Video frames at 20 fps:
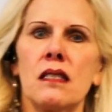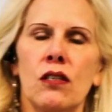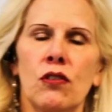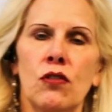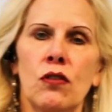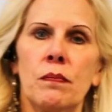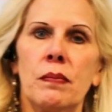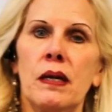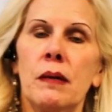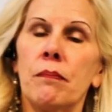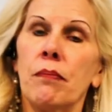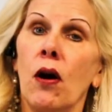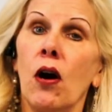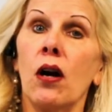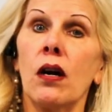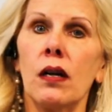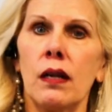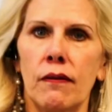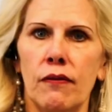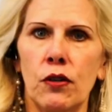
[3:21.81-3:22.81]
to be
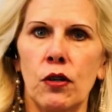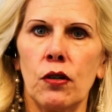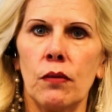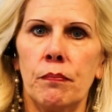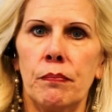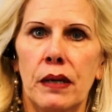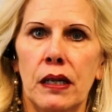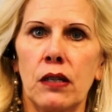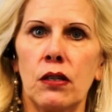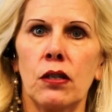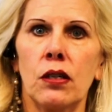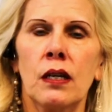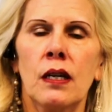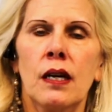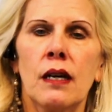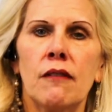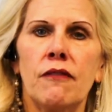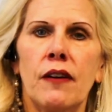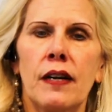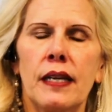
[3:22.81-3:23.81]
part of your bigger
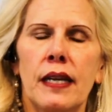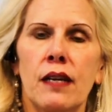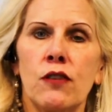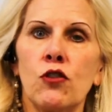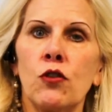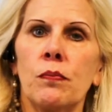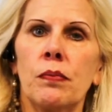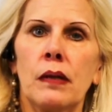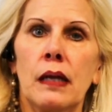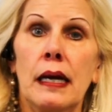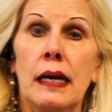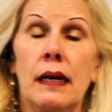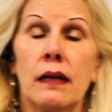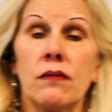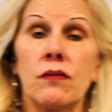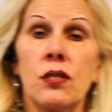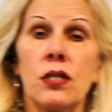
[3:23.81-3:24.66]
financial plan.